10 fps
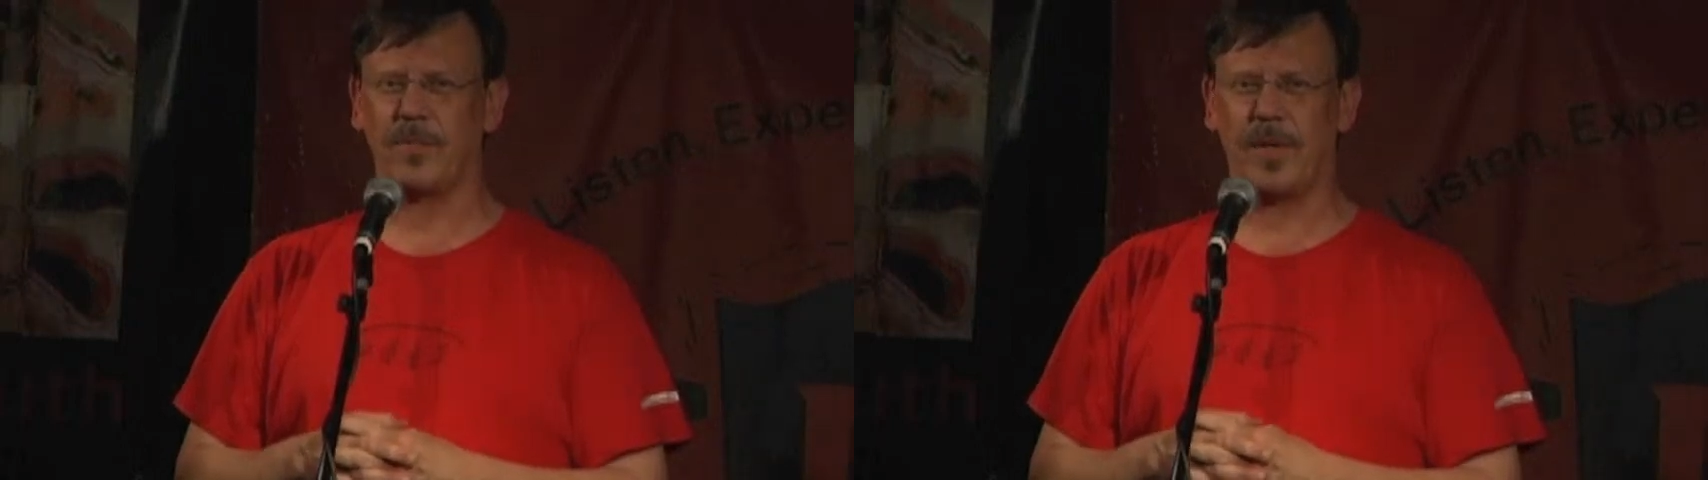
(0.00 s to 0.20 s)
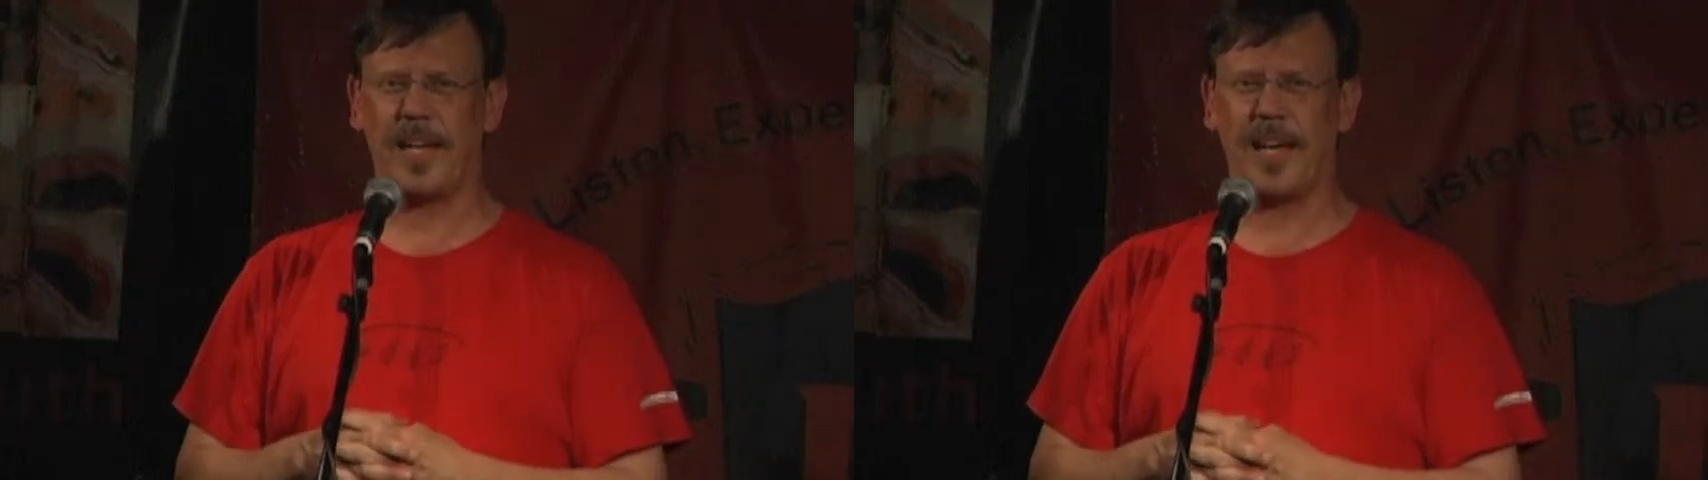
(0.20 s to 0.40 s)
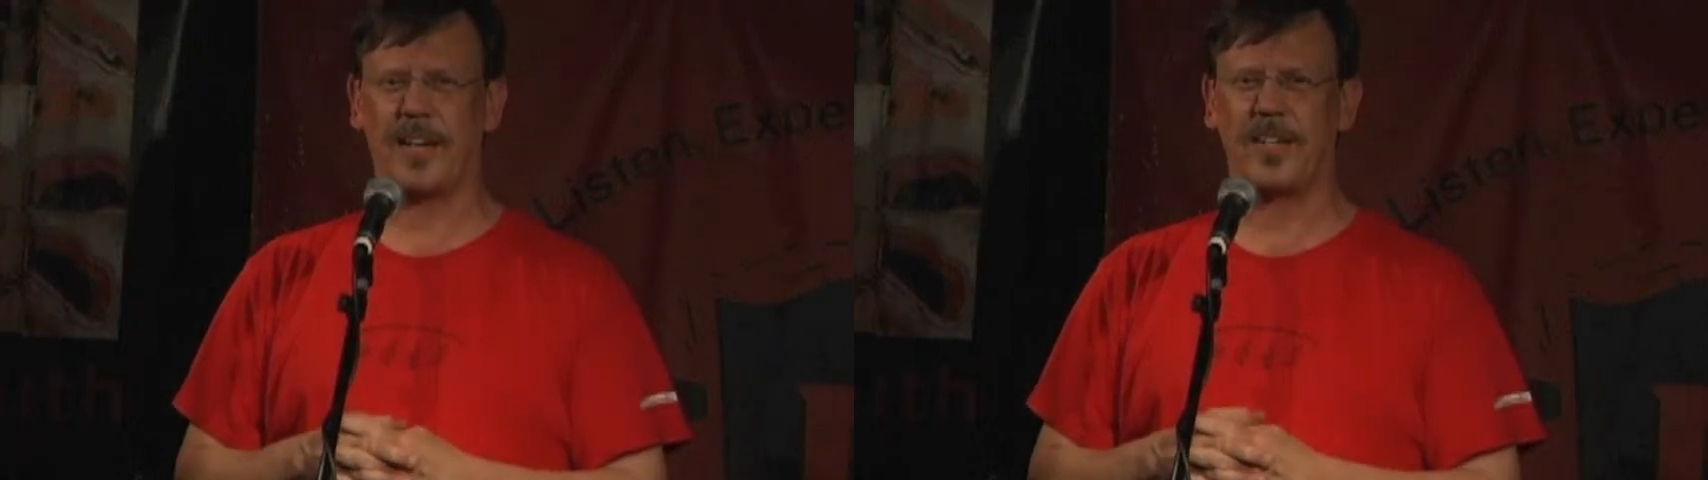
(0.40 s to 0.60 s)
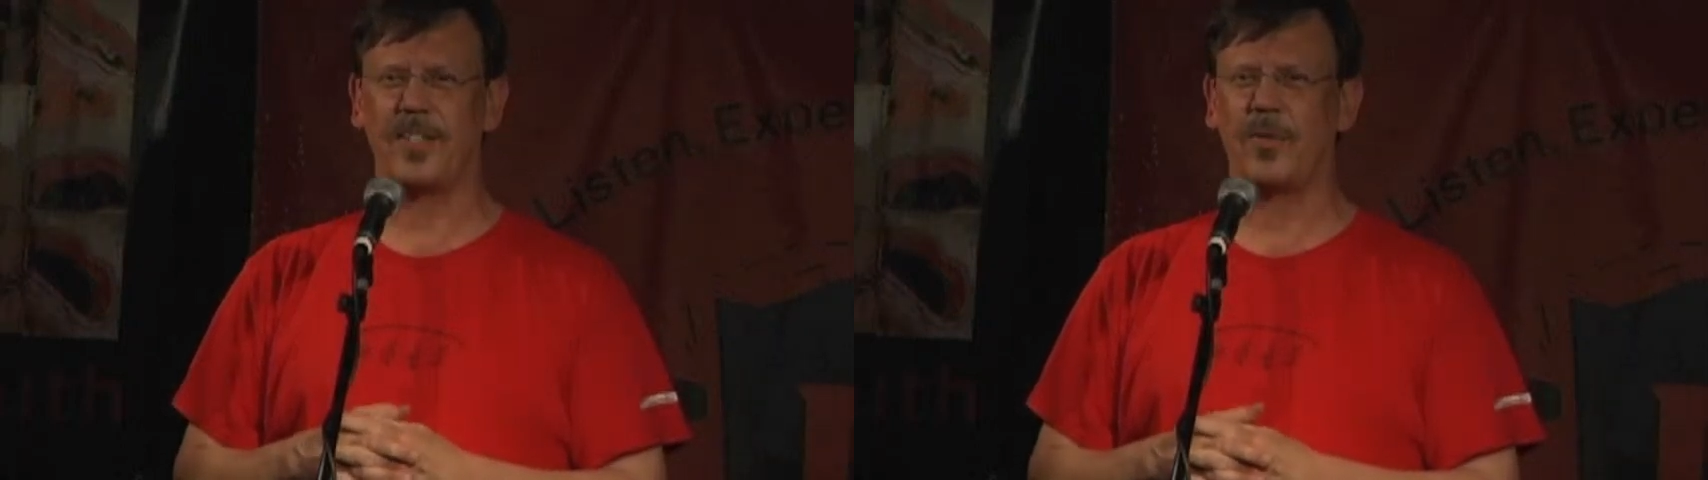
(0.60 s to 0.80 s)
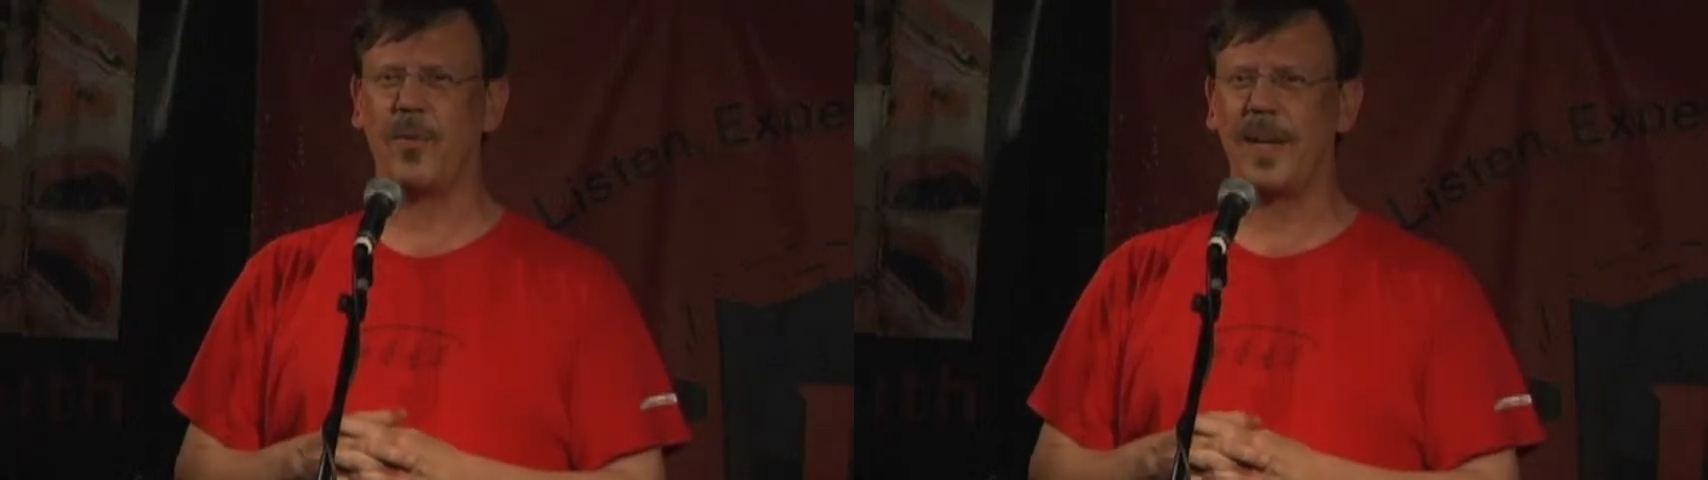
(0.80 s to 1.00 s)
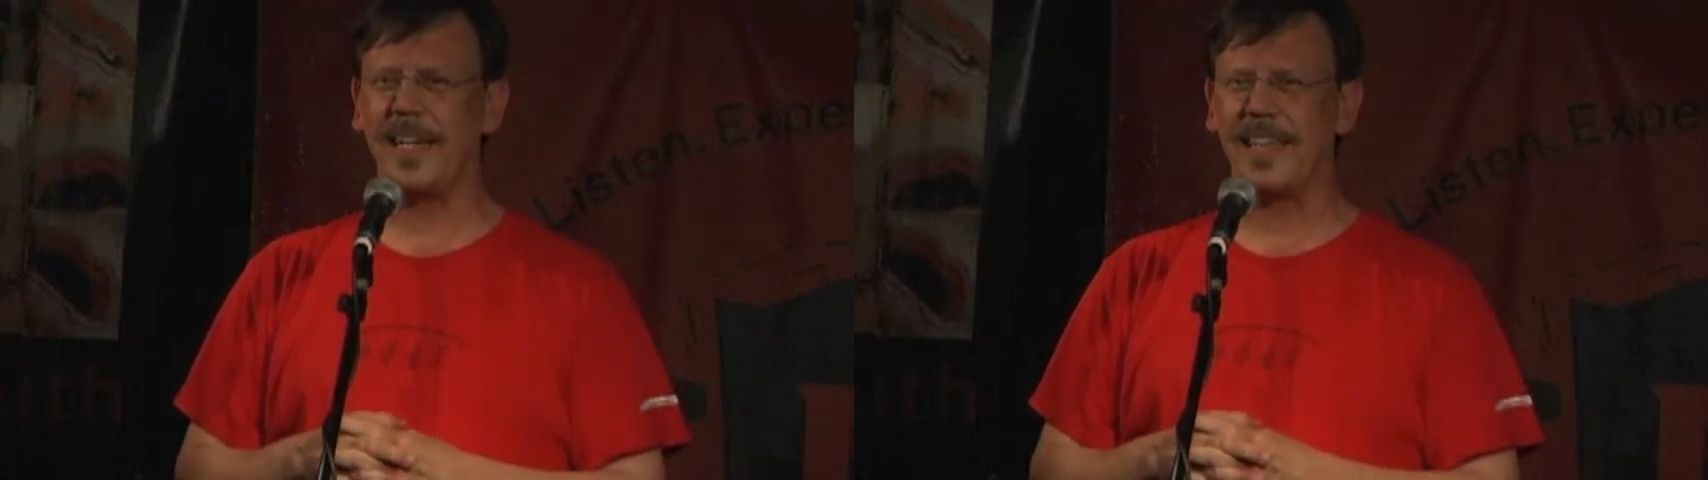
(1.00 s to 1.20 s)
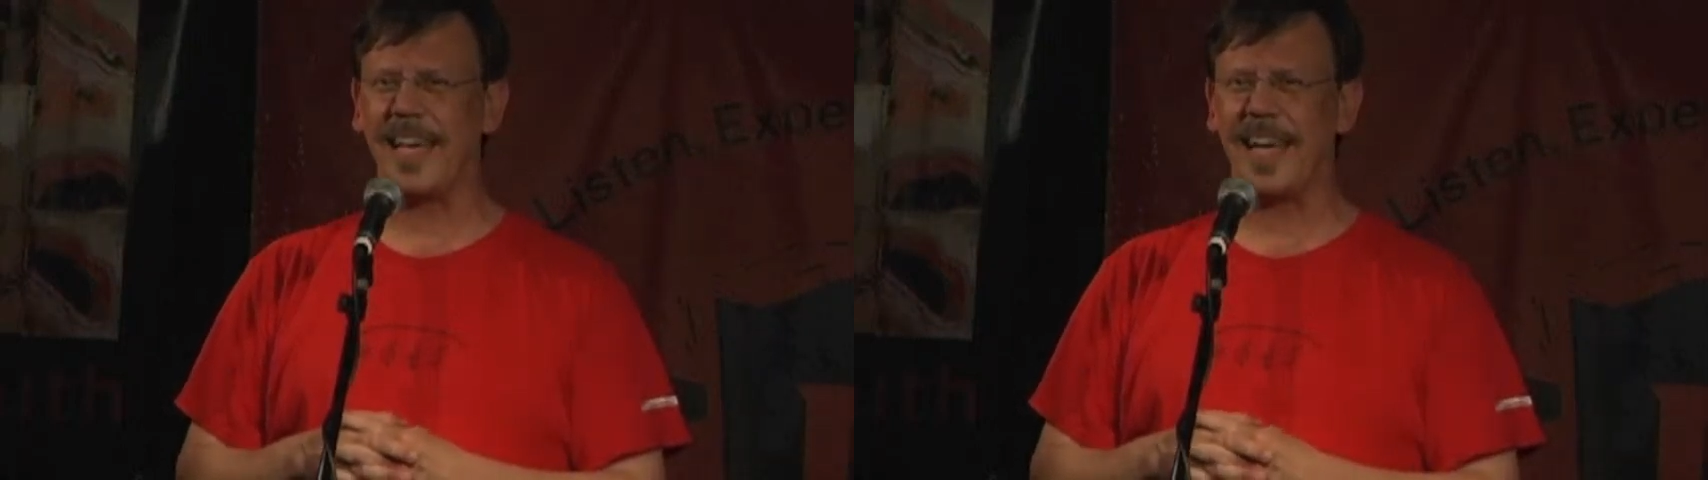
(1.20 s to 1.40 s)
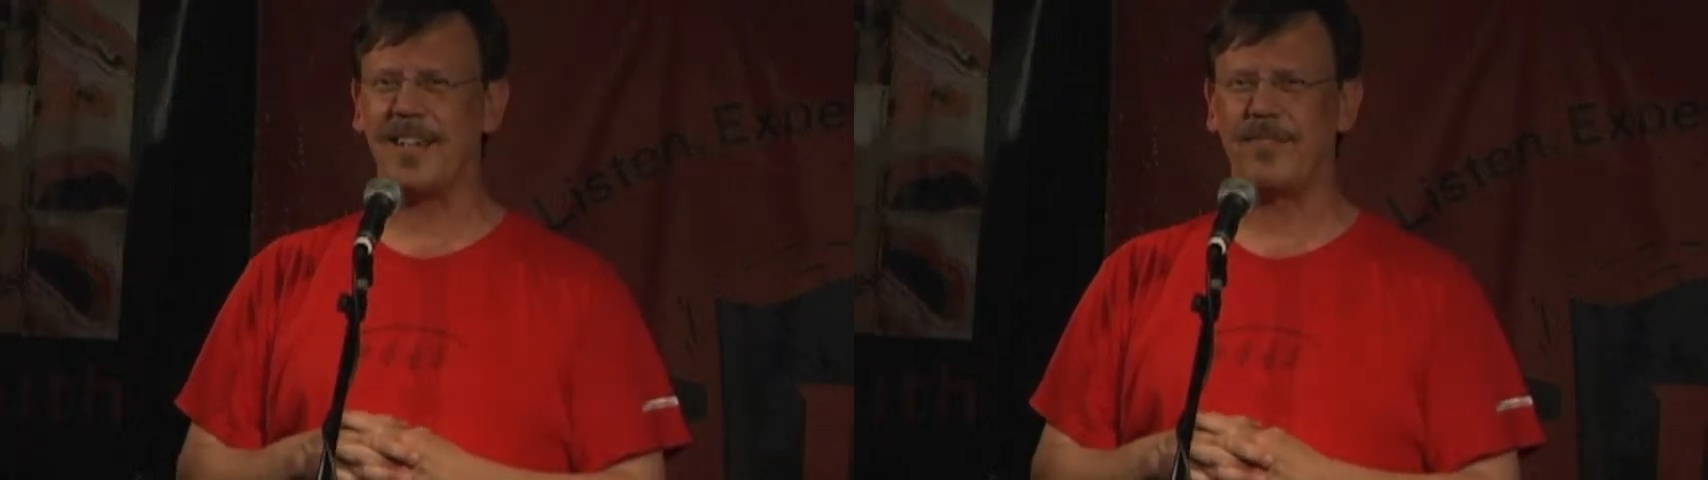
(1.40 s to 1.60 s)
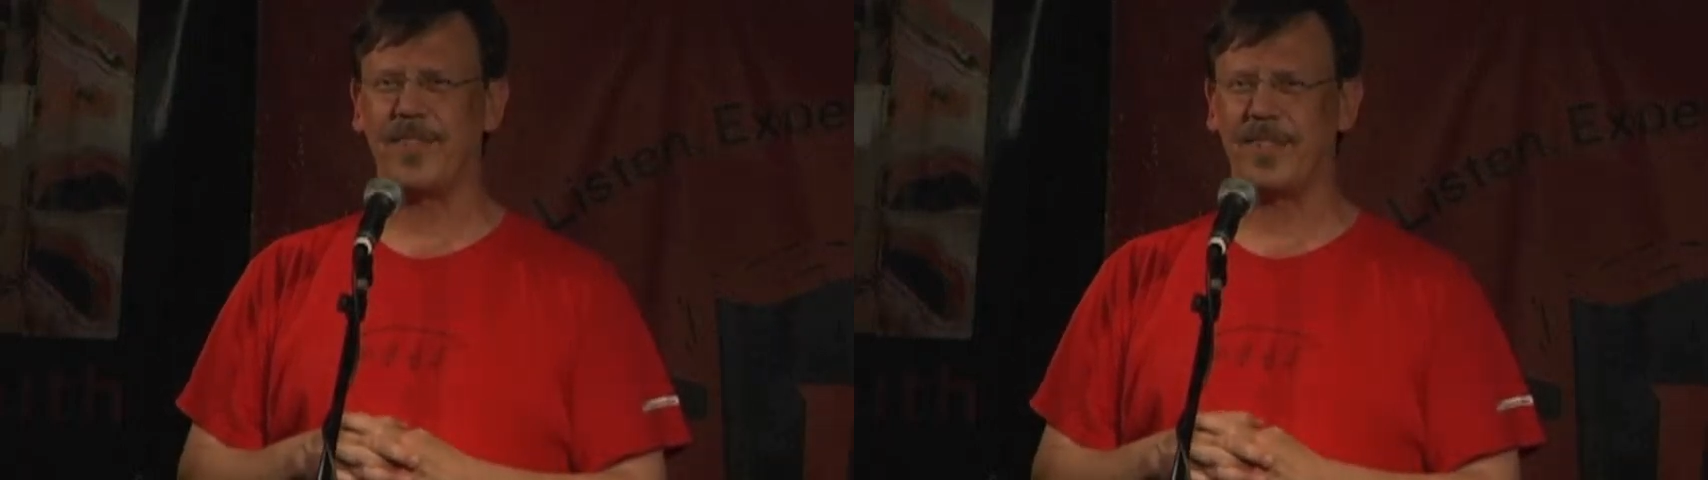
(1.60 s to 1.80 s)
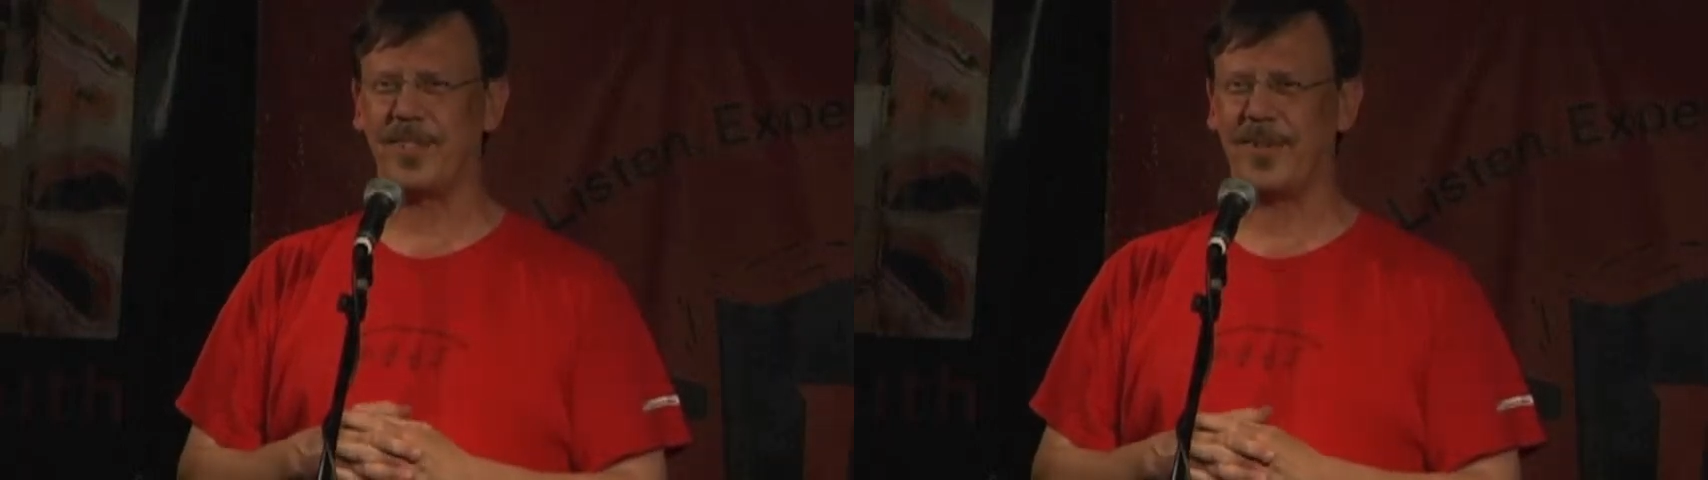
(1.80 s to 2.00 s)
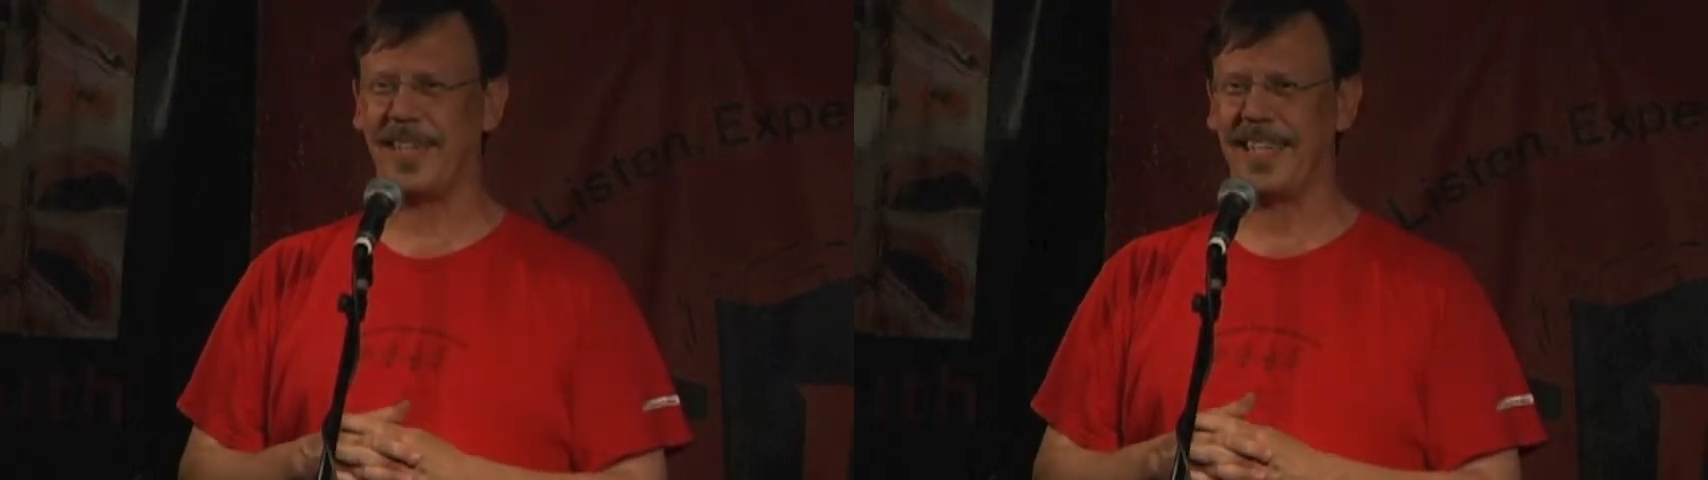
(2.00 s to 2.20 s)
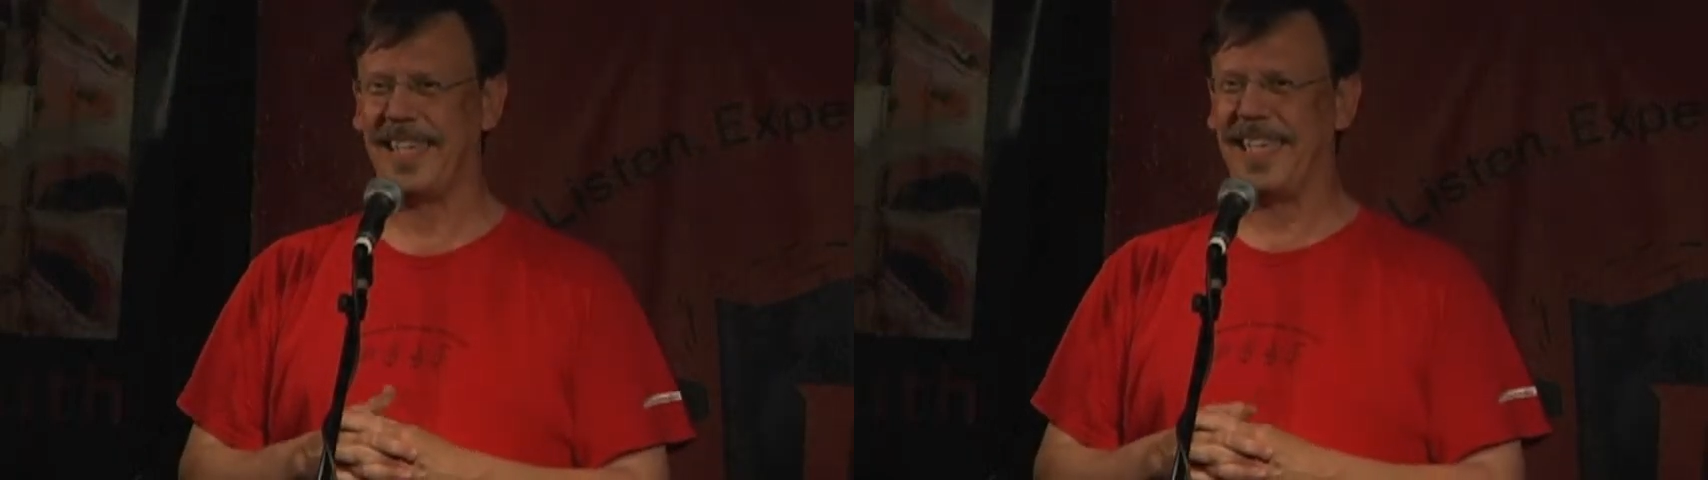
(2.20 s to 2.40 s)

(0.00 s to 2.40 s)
we had our 20th anniversary.